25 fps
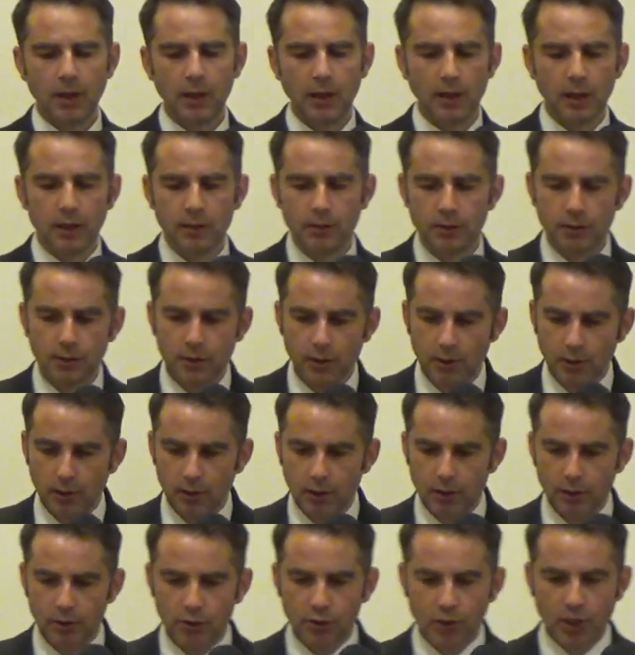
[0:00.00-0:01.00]
In
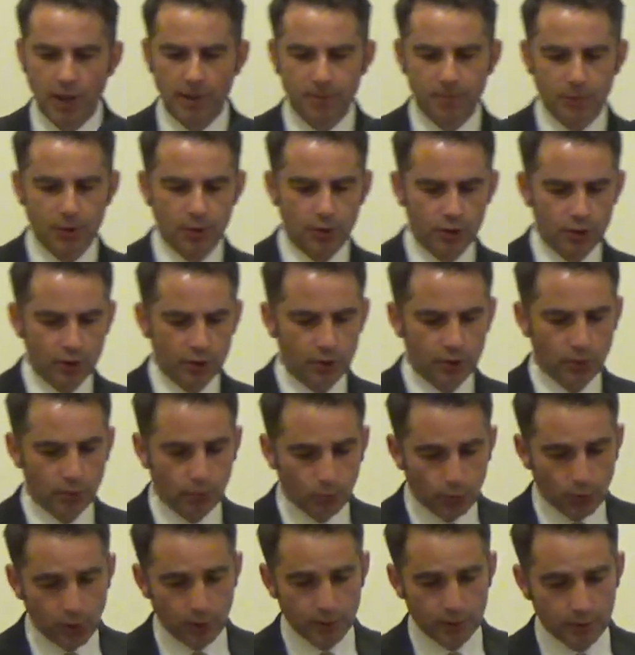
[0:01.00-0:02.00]
chapters
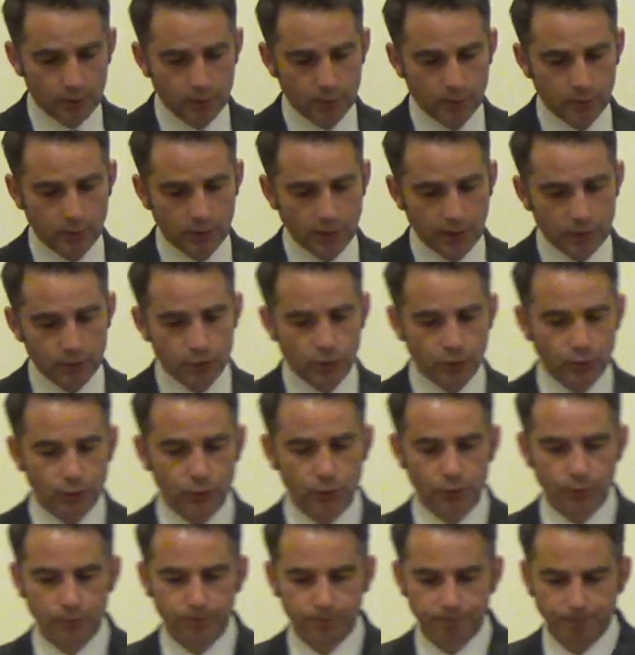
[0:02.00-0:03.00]
1 and
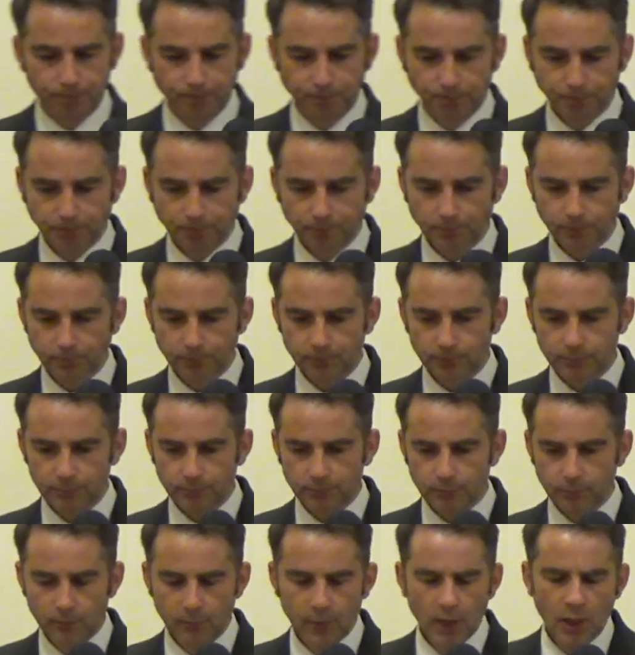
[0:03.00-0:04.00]
2,
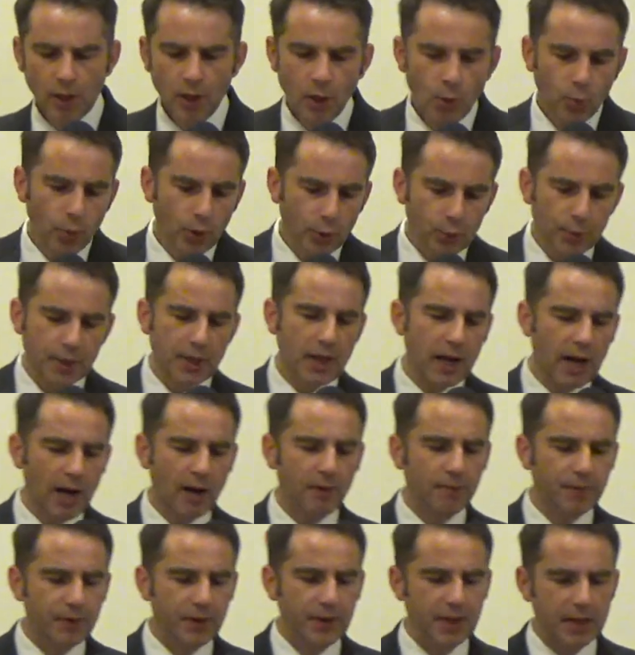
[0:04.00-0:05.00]
what we
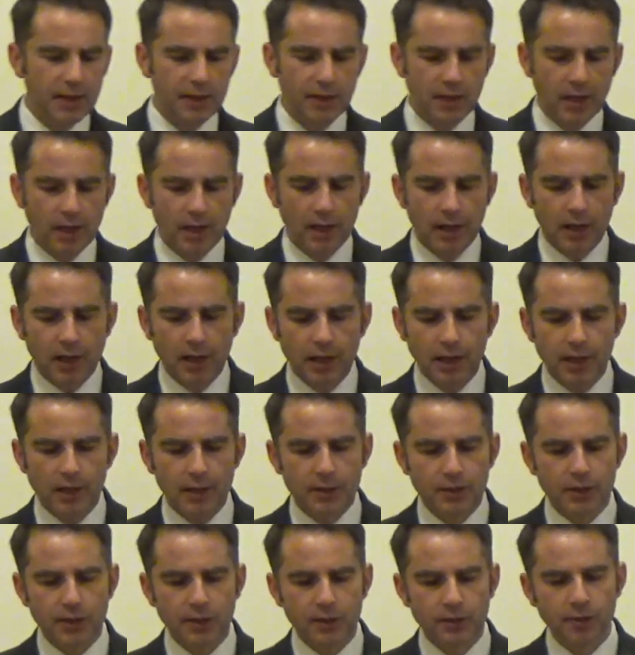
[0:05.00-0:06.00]
have there
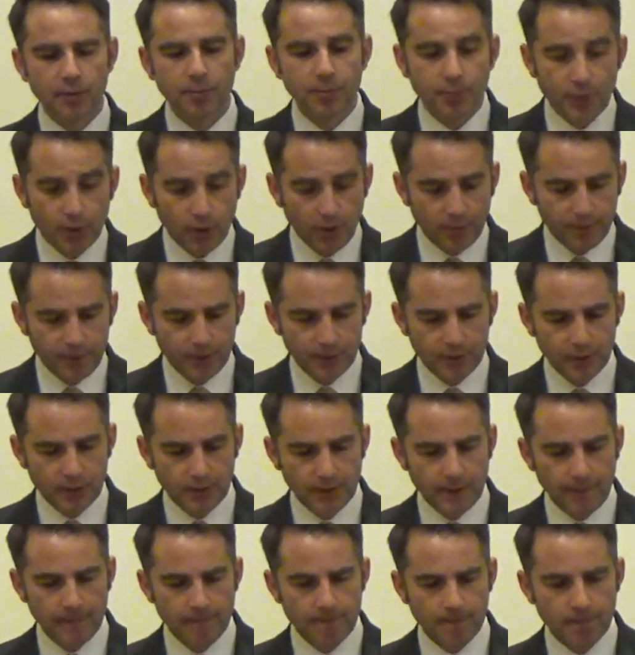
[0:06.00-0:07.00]
is the prophet
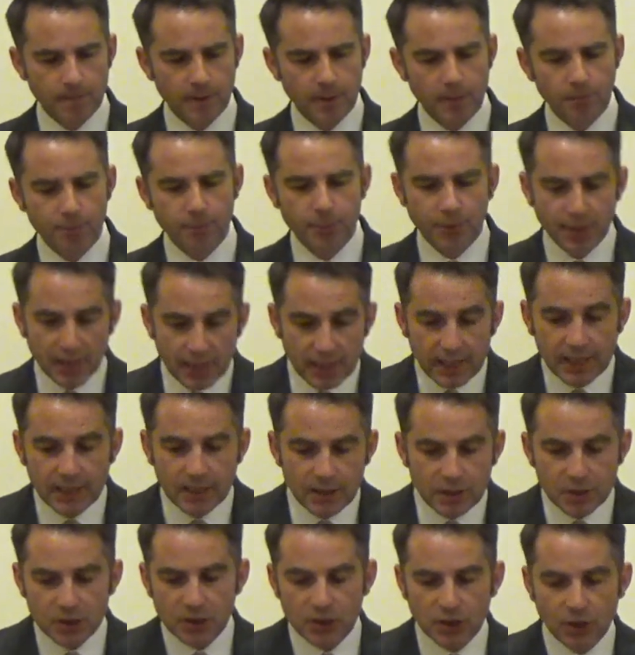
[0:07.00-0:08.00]
bringing
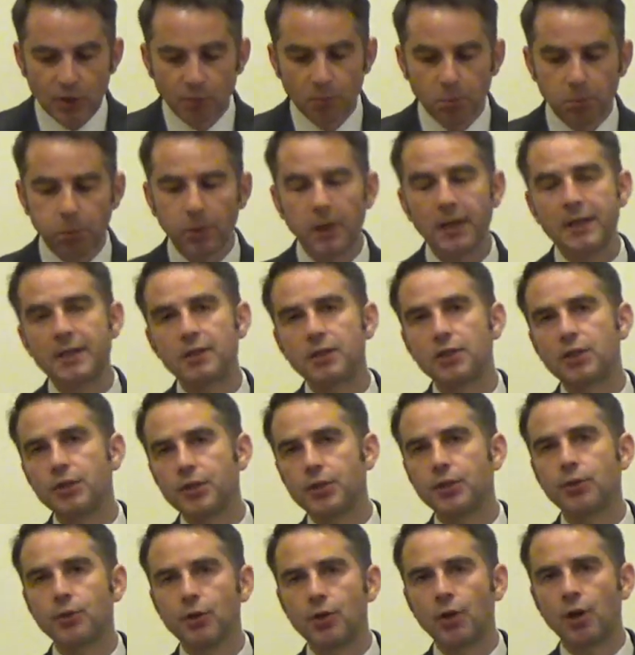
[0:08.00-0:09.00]
his
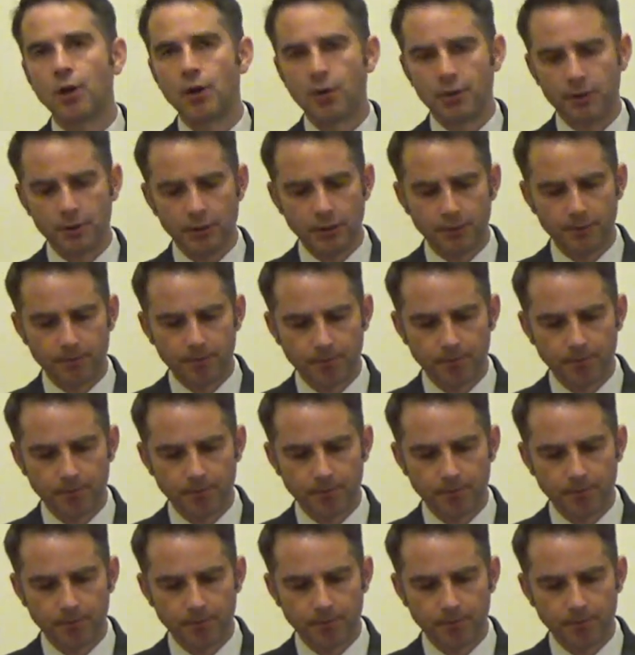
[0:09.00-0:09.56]
complaints to God.